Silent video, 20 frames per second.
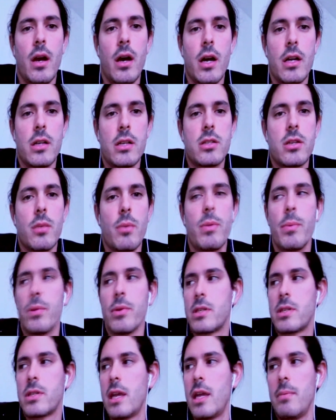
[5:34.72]
Some people
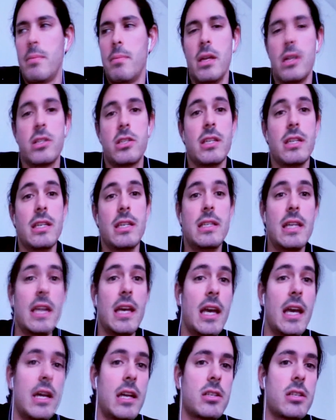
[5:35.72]
say it means to dig.